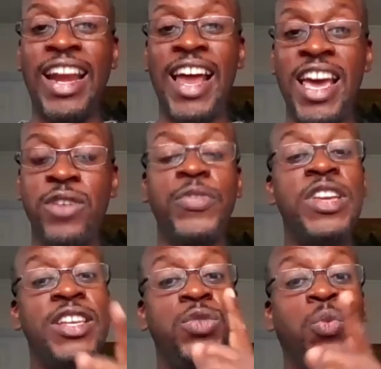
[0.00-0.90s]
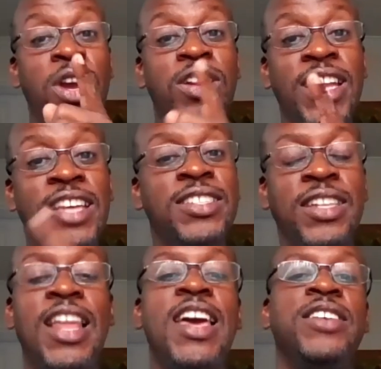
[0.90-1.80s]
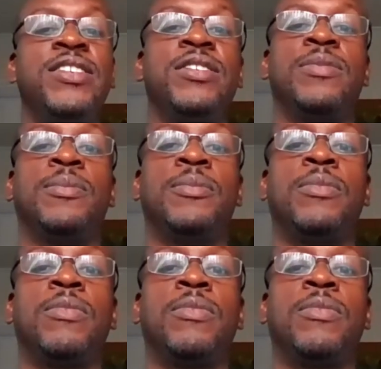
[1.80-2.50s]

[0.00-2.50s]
on life is where the lesson lies.